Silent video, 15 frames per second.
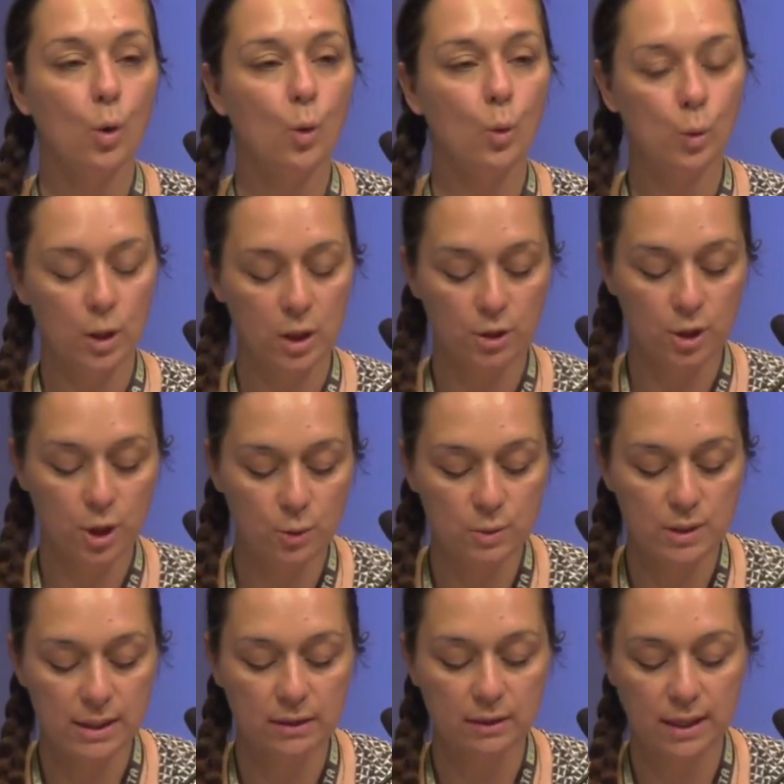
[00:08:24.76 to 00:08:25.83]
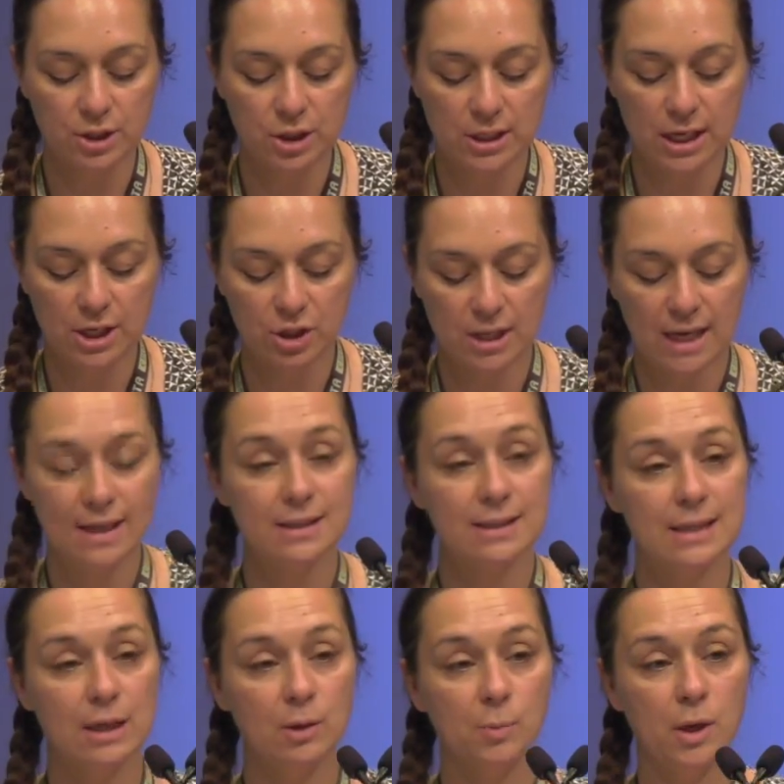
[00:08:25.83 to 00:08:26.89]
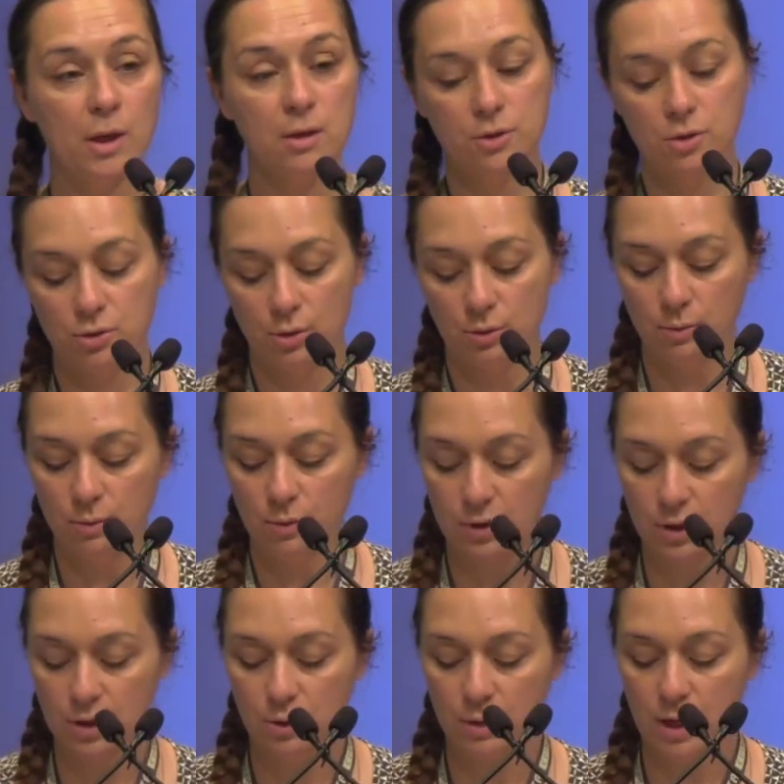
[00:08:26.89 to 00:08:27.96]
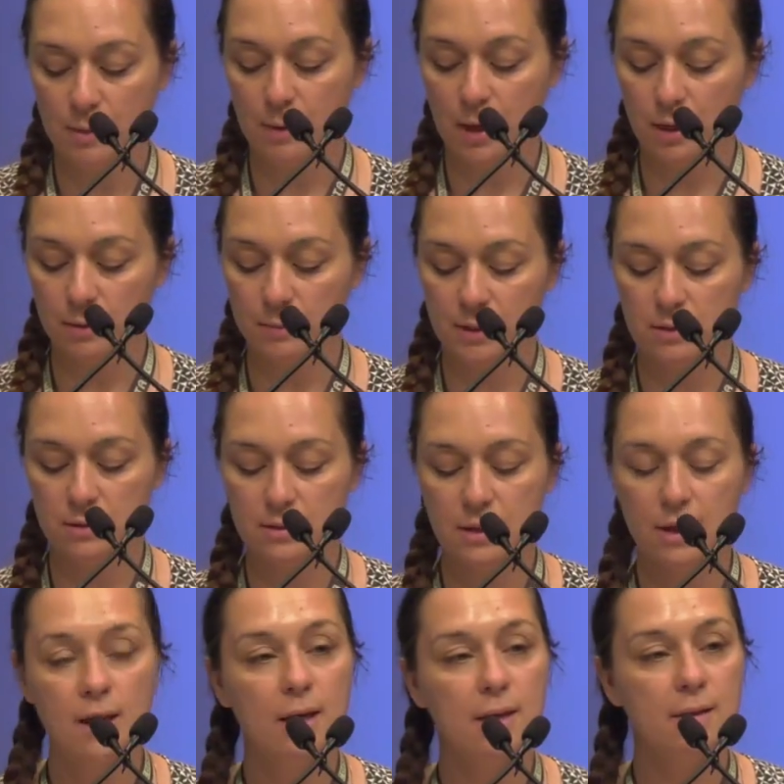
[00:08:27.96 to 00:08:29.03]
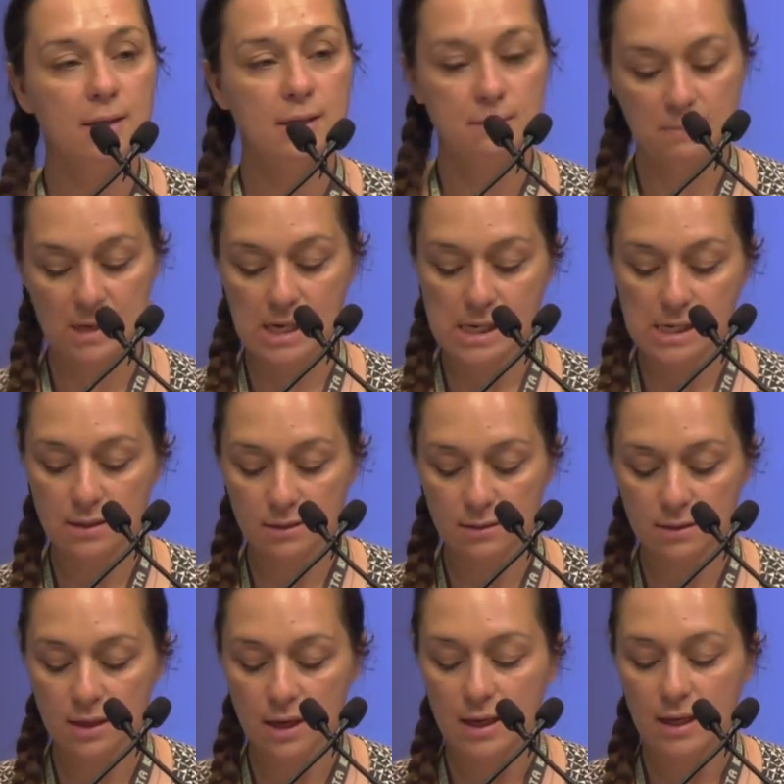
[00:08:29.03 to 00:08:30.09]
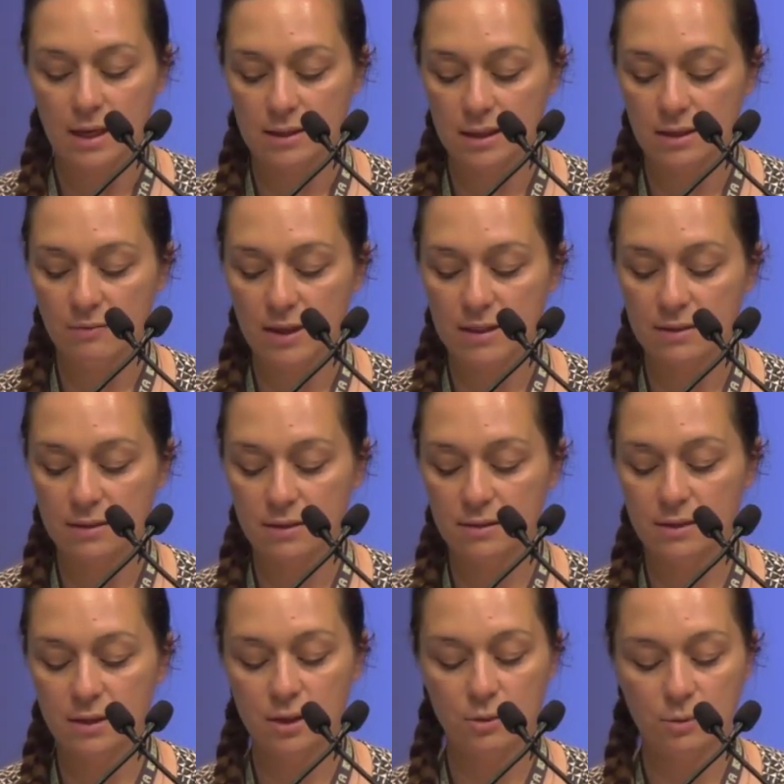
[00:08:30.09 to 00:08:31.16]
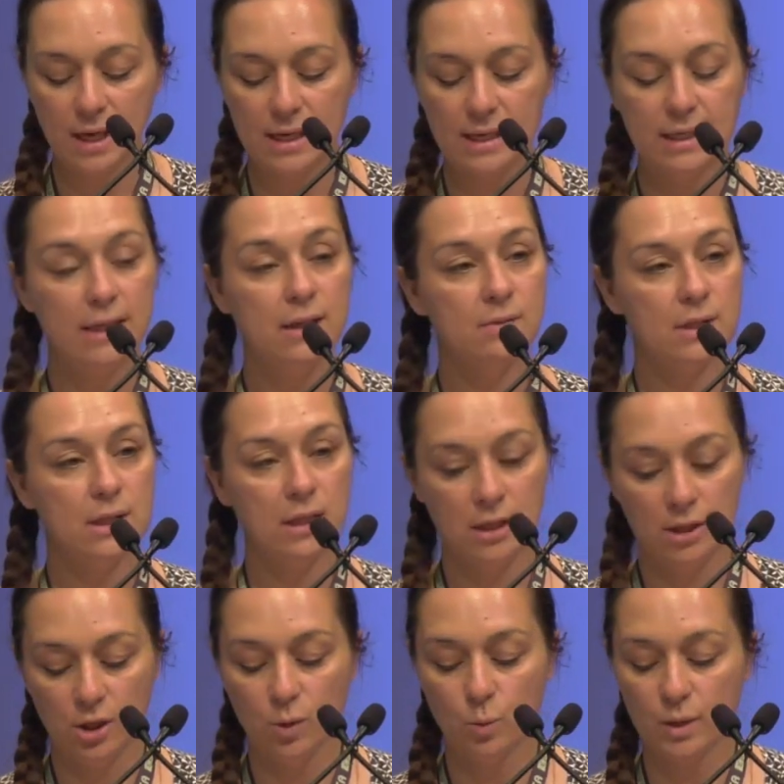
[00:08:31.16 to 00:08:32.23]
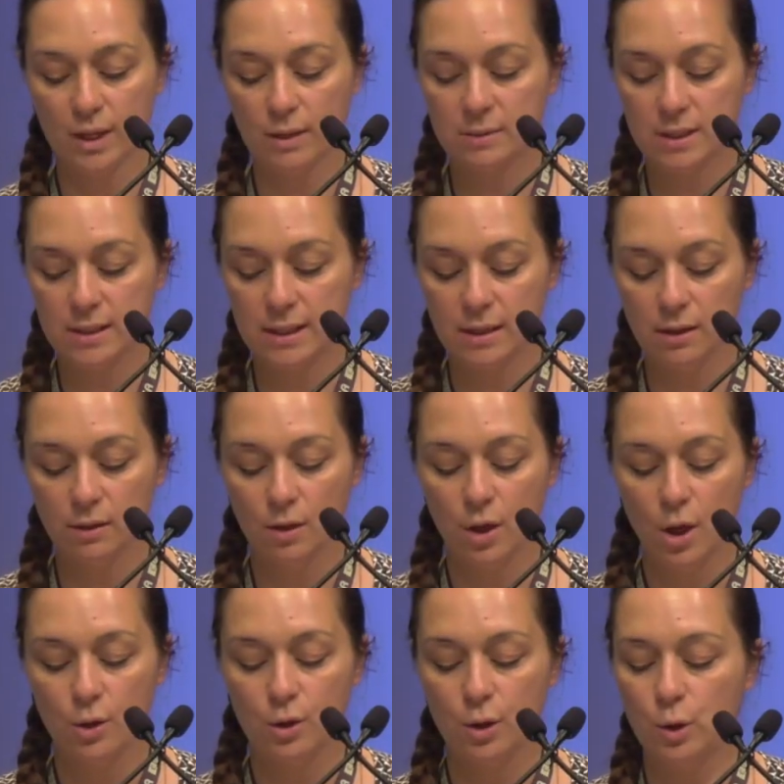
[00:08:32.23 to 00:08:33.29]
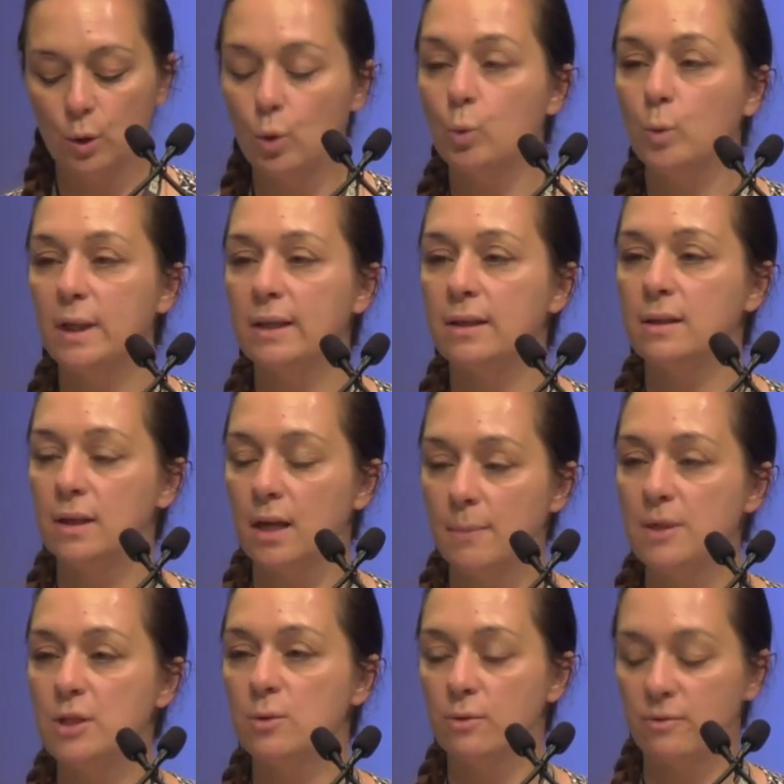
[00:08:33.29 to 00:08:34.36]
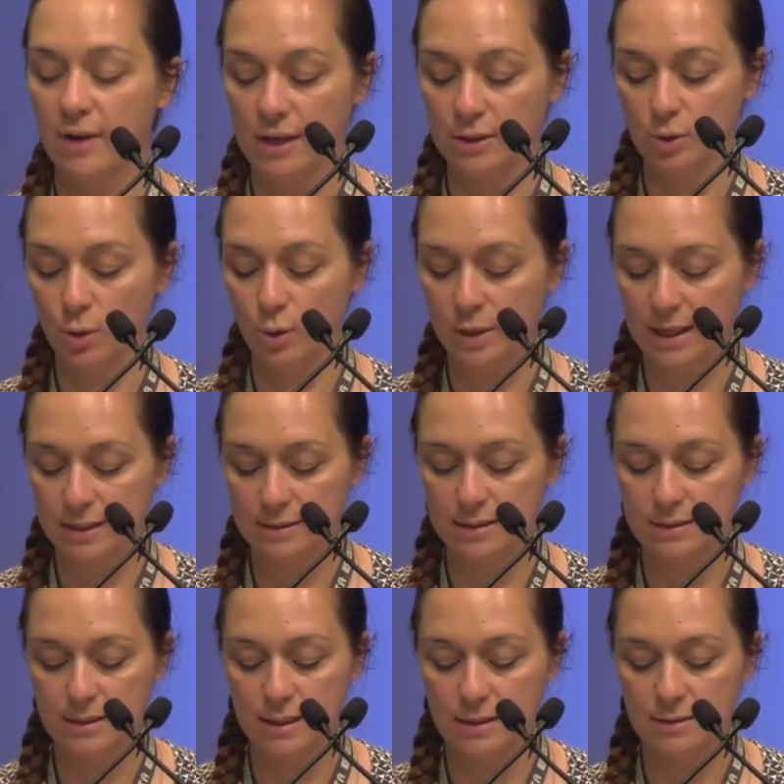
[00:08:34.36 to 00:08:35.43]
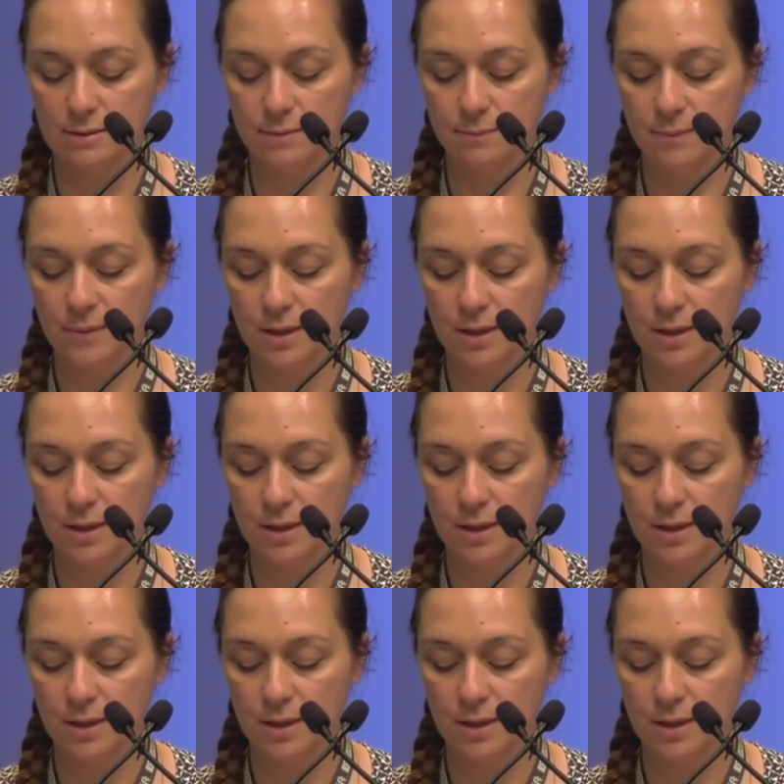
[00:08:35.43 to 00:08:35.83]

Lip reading: All our no-deal legislation has now passed through the UK Parliament. This means, in the event that the UK leaves the EU without a deal, the law will come into effect on exit date.